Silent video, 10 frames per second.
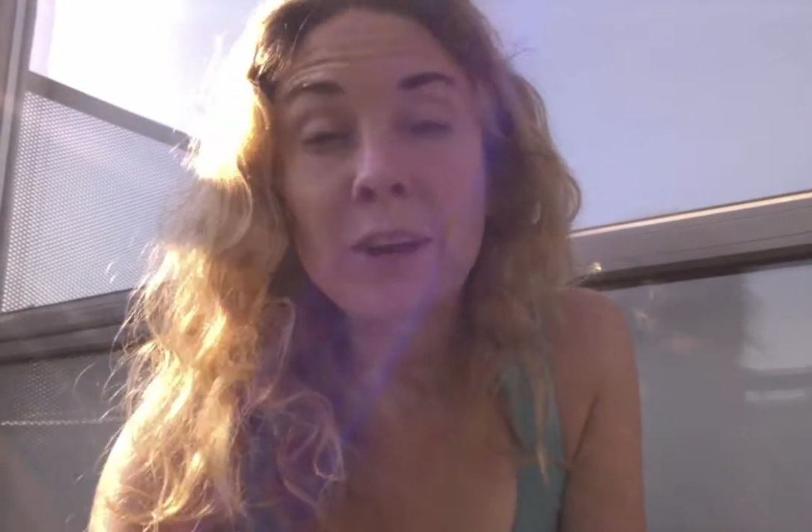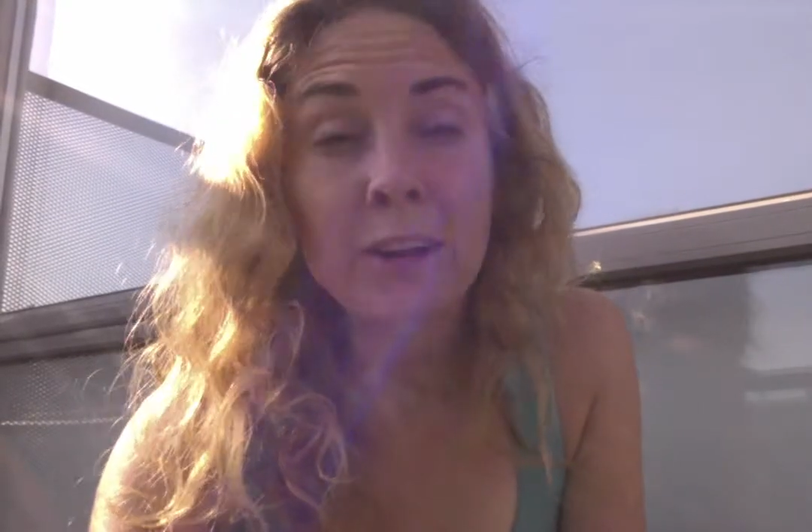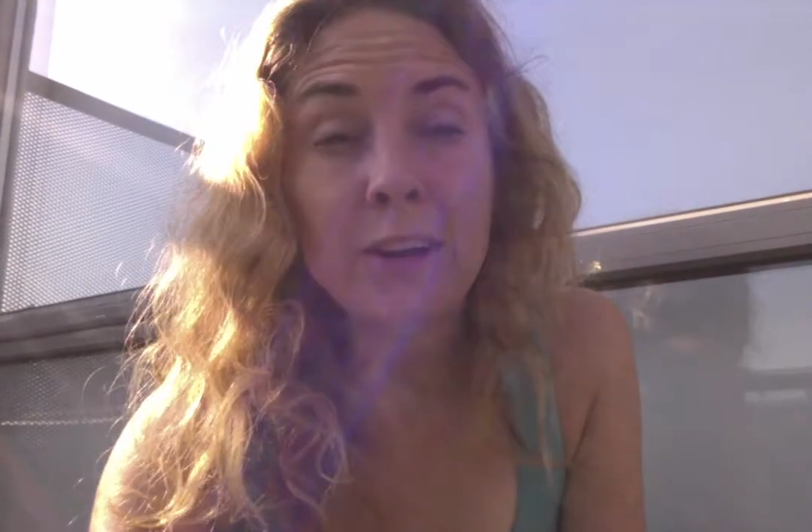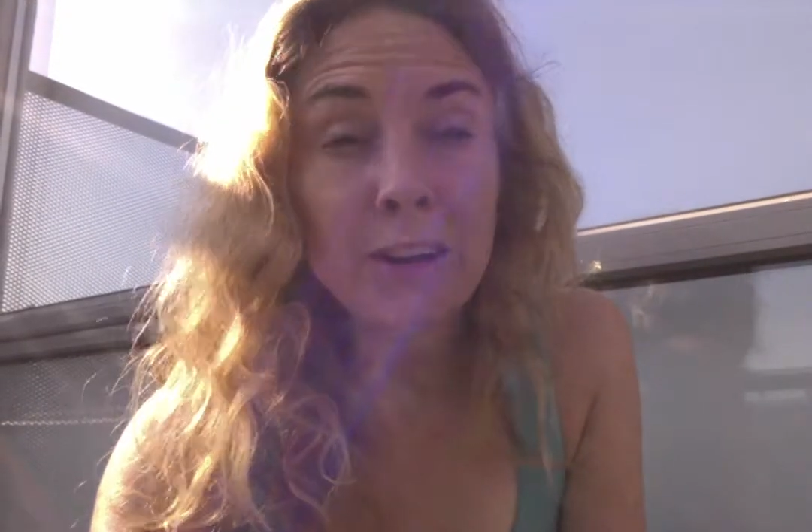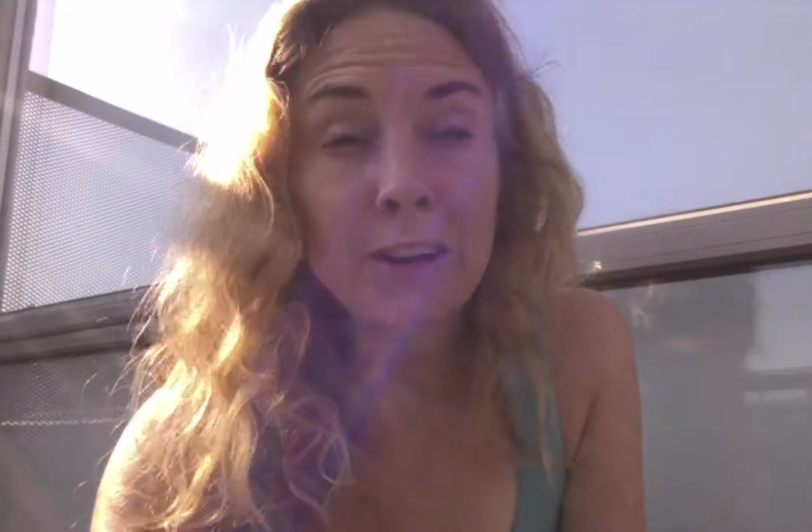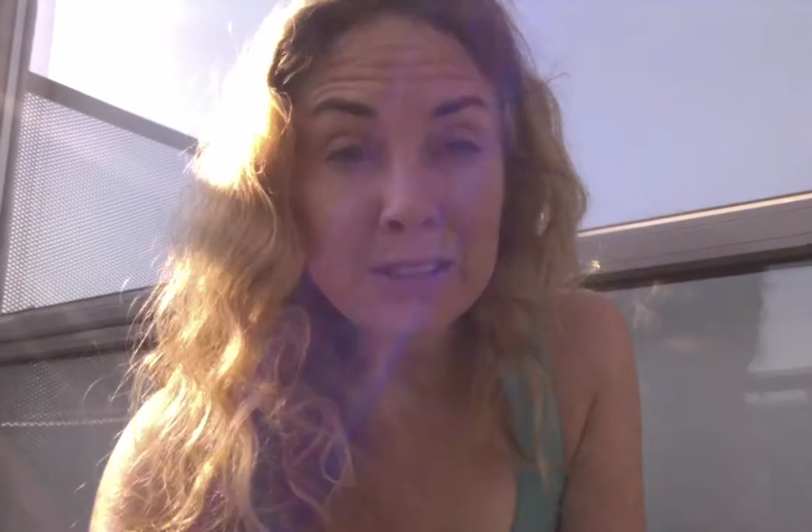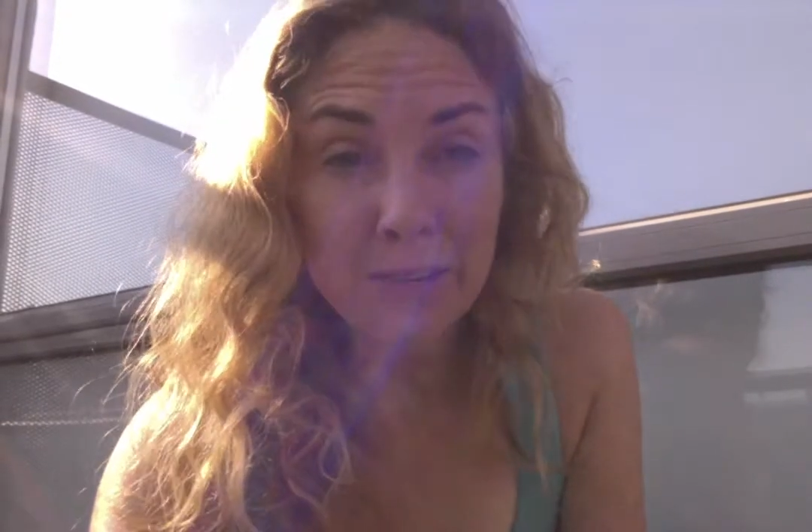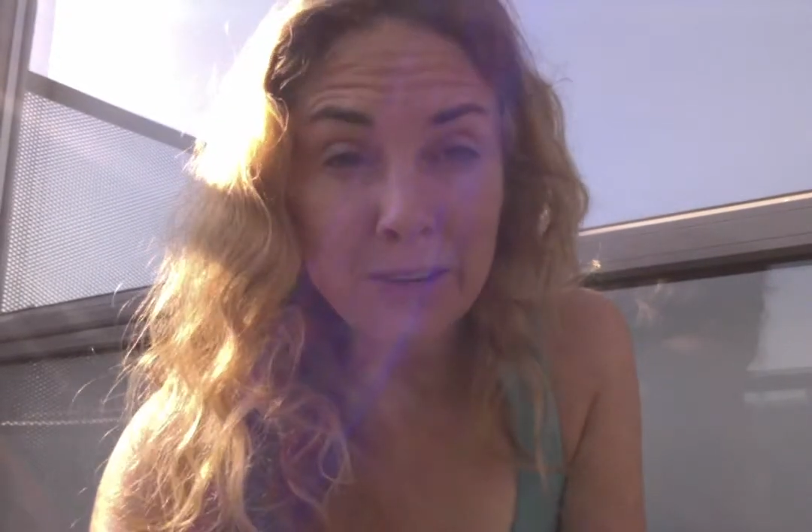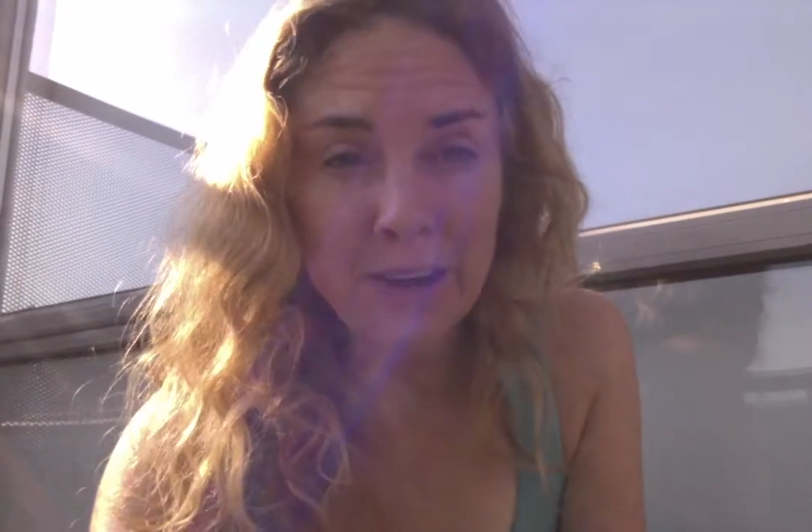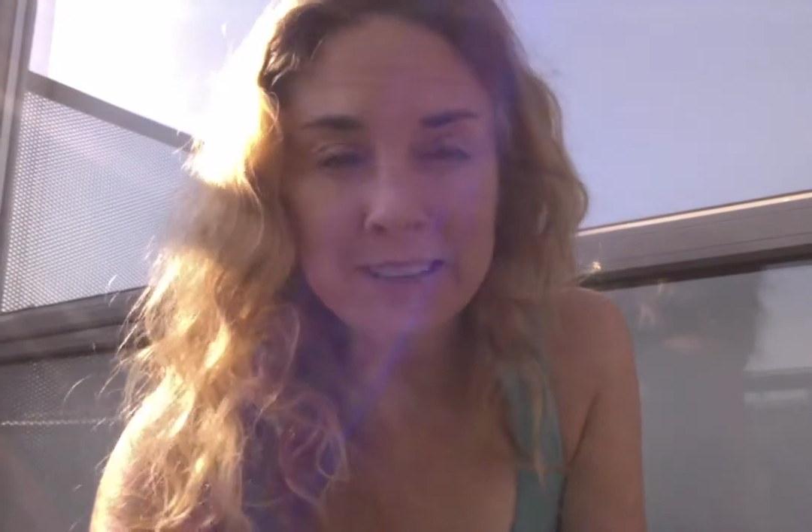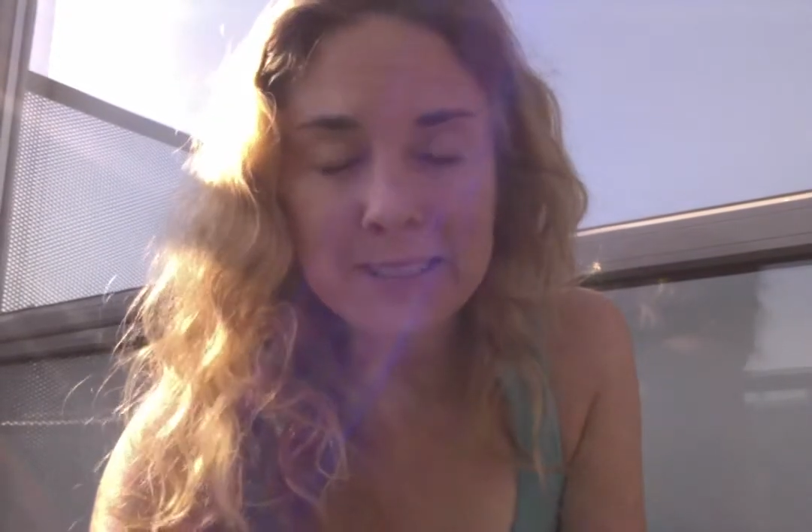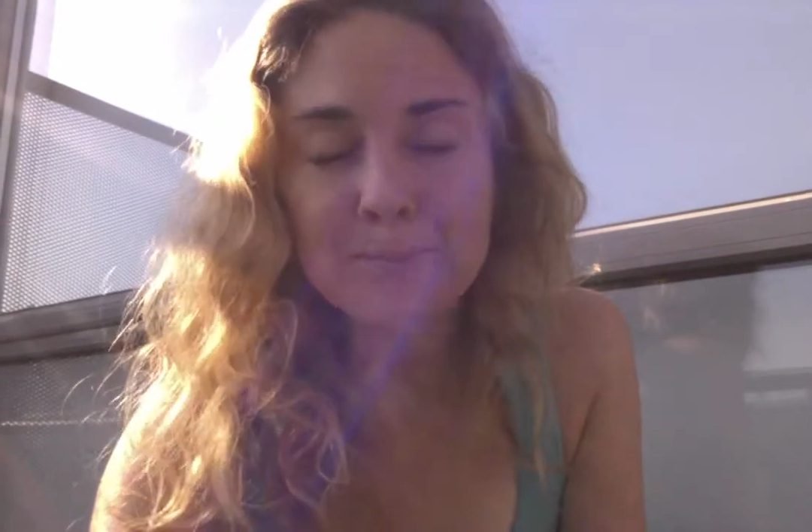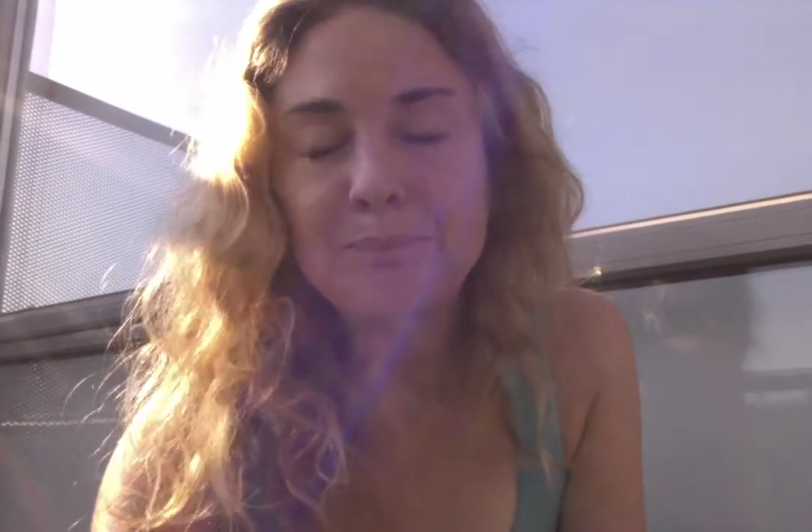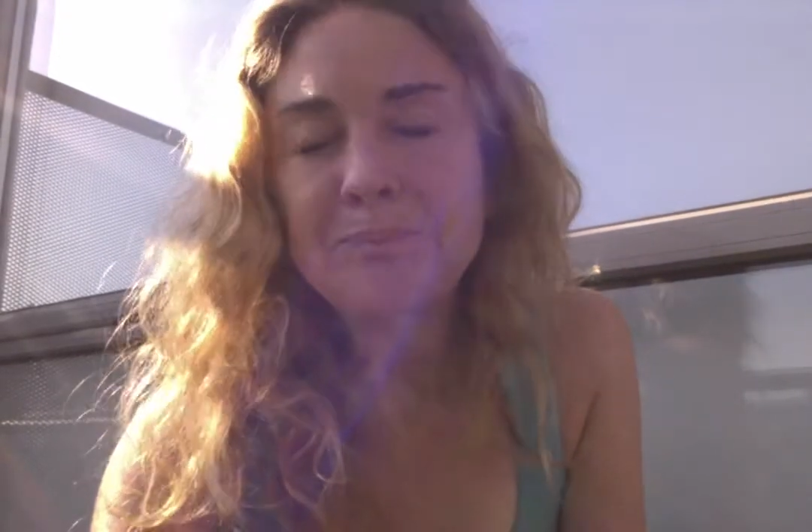occurs for us.